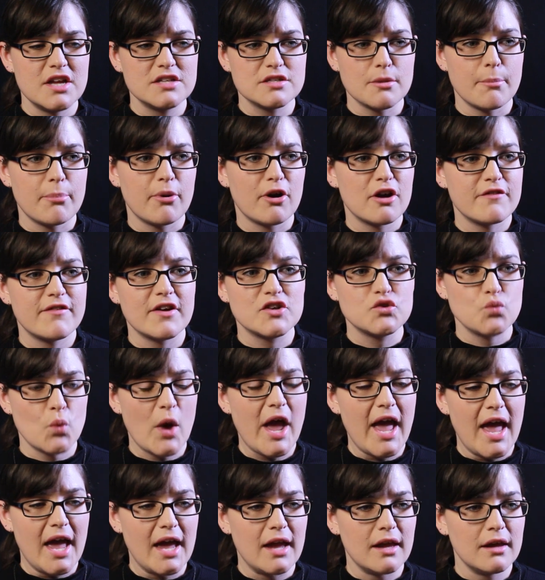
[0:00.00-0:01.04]
is a perfect
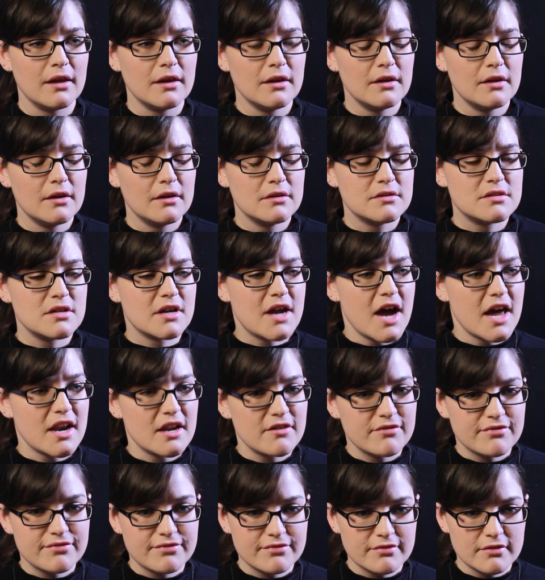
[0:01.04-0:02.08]
way to kind
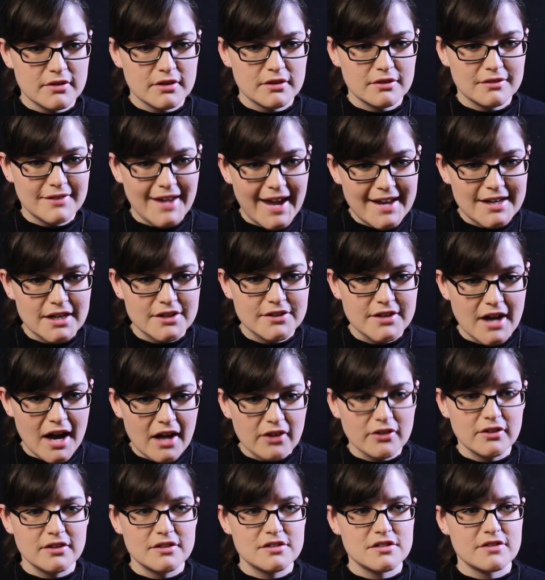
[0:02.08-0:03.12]
of gain a
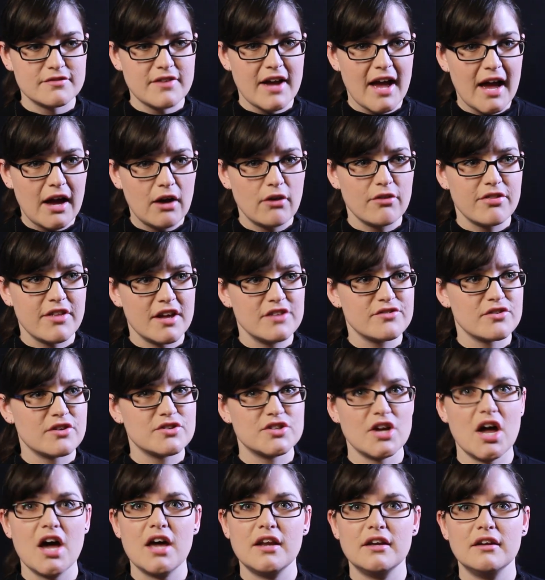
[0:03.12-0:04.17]
knowledge of how things are
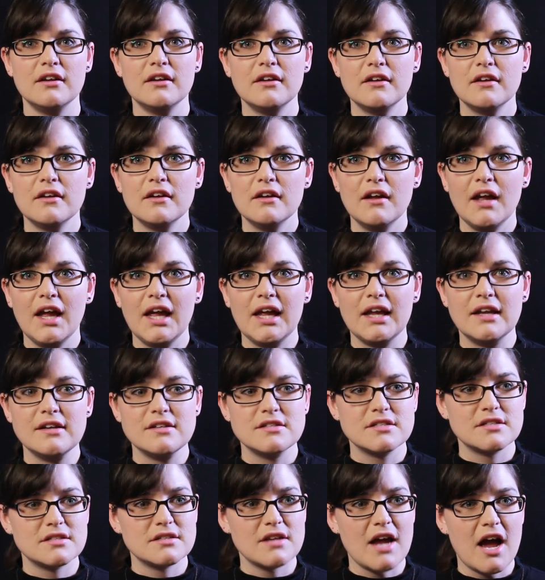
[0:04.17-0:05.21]
done
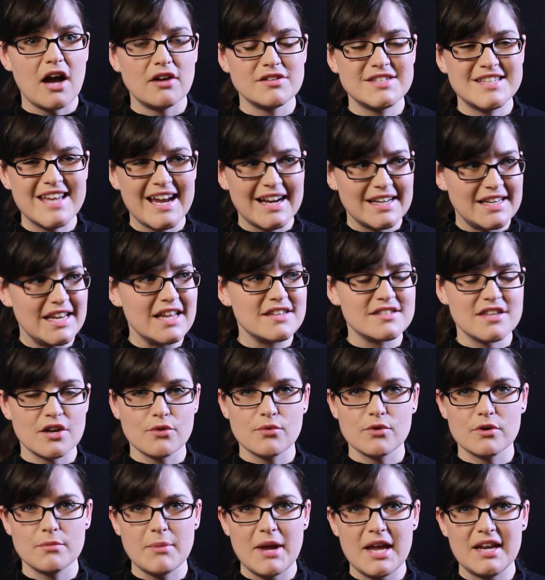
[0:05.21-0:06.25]
and how techniques
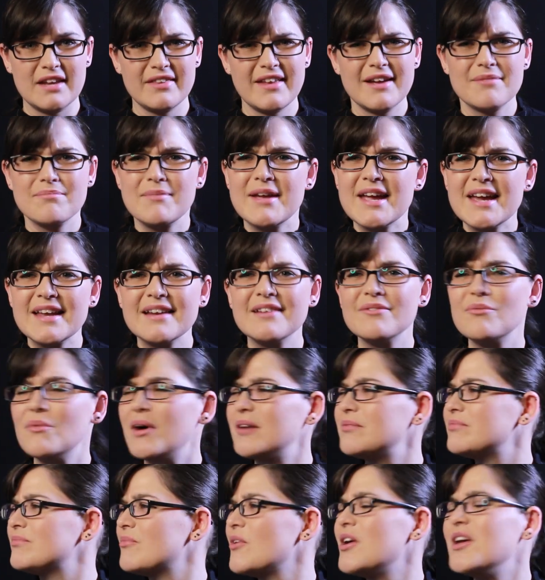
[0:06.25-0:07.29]
that were made. like, man,
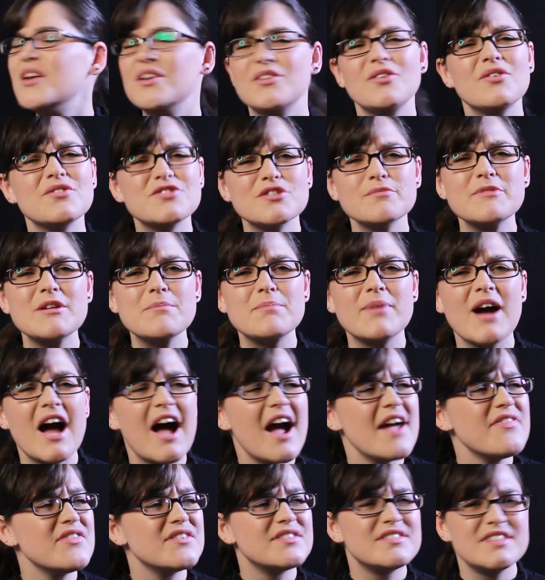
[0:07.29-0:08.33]
there's so many
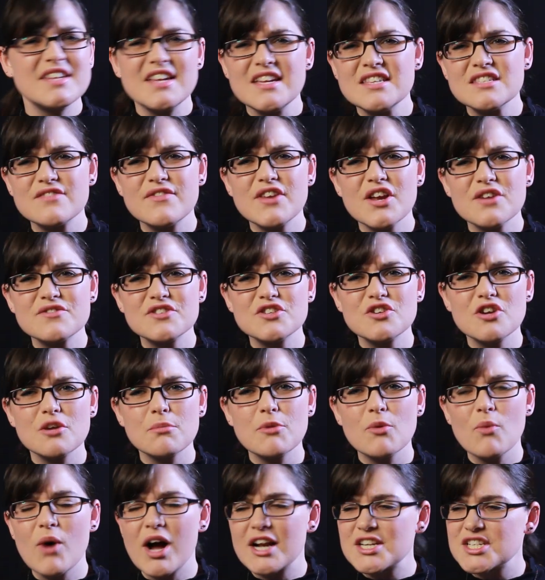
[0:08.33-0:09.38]
behind the scenes videos that you can
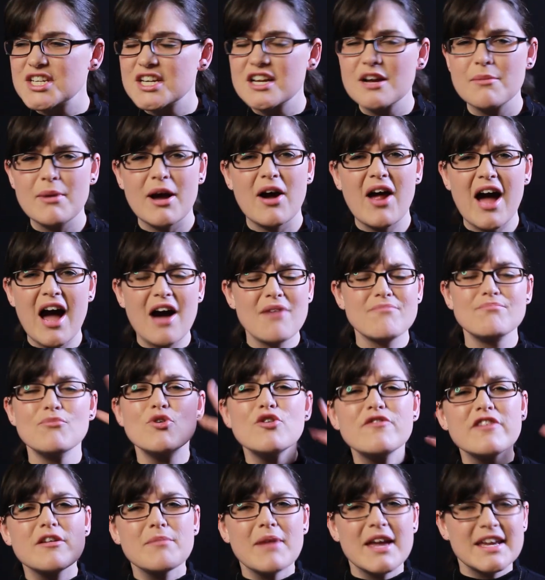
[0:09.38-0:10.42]
be watching about how,
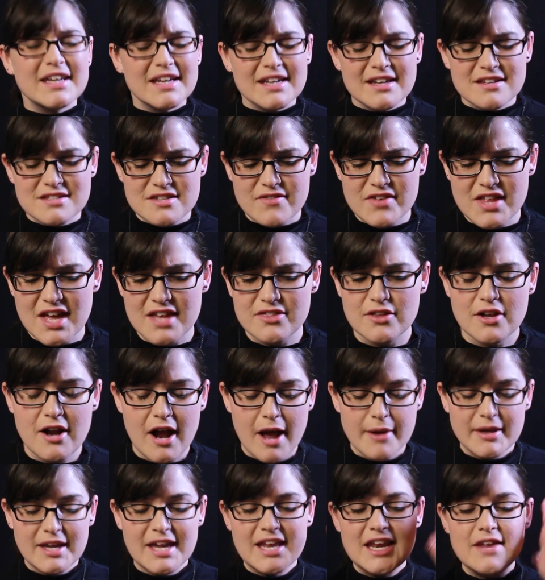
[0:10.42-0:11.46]
movie making and stuff like that.
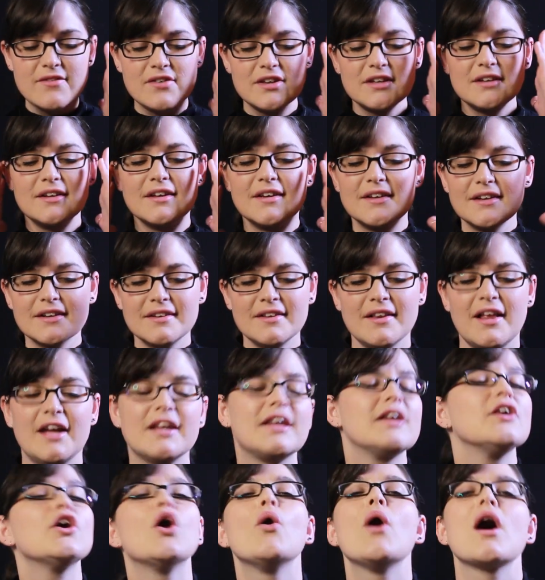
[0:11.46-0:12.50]
I can't even, I
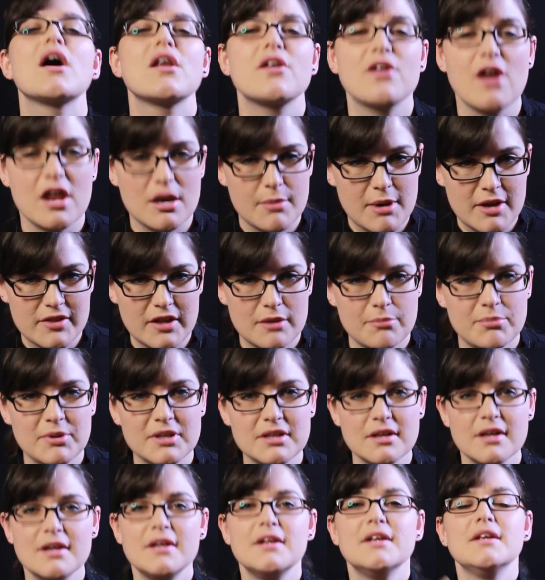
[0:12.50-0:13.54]
can go on and on about it,
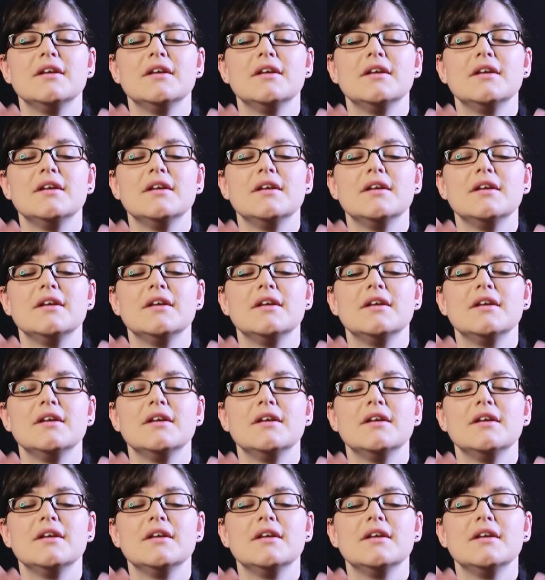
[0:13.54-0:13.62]
but